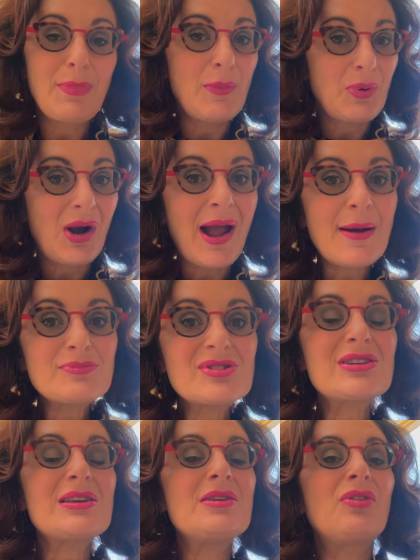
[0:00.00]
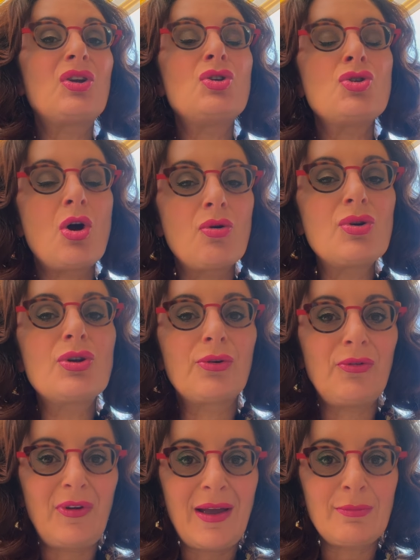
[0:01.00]
but perhaps to even know your
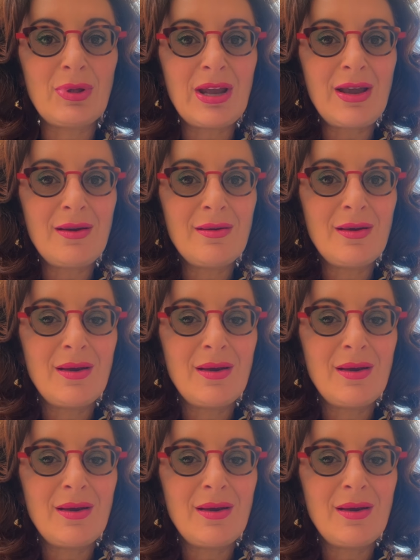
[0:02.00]
family